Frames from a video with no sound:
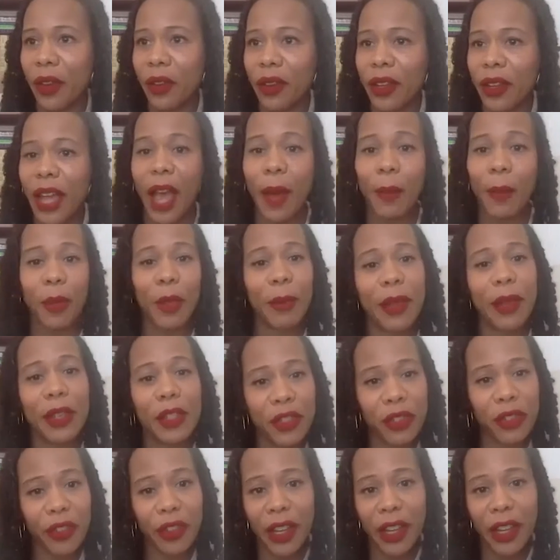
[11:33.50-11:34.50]

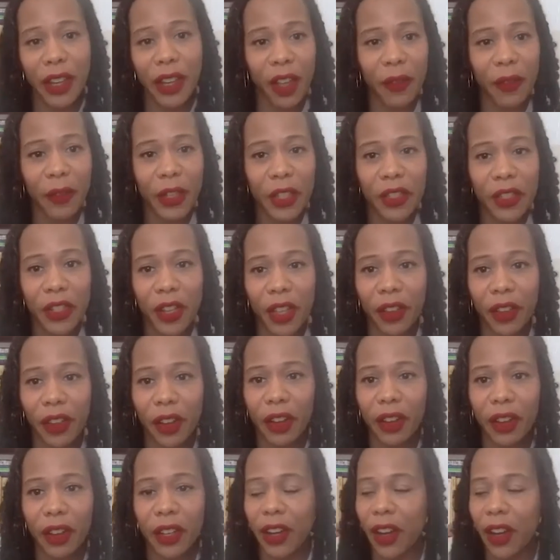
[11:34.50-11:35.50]
complementary of each other,
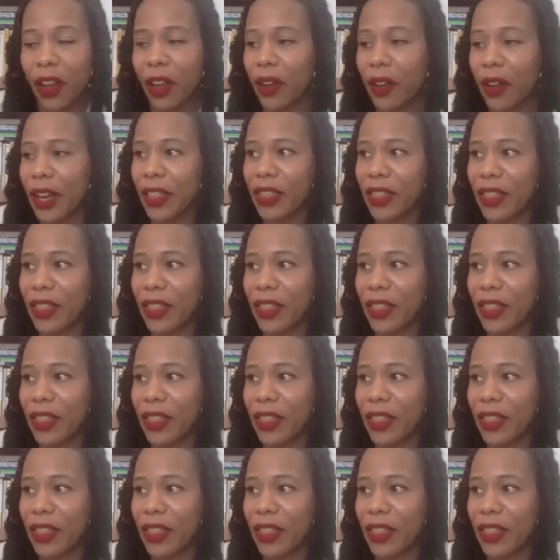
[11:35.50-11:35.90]
and I